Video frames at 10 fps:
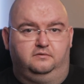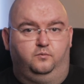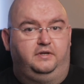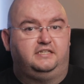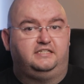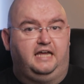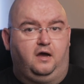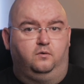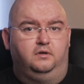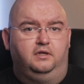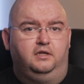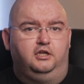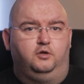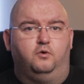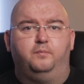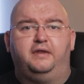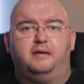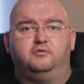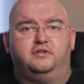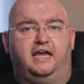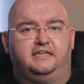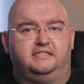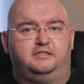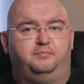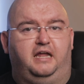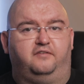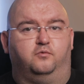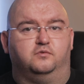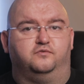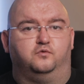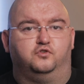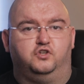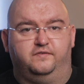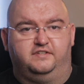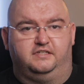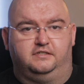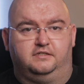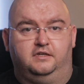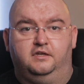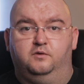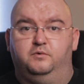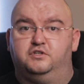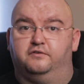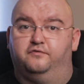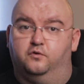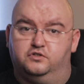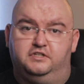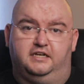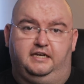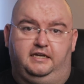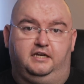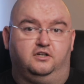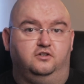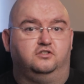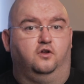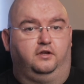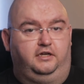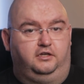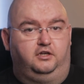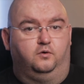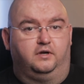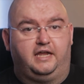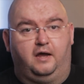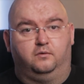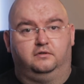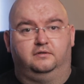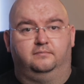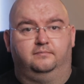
When it's down, you won't be able to access the platform's full services, which unfortunately includes logging into your account.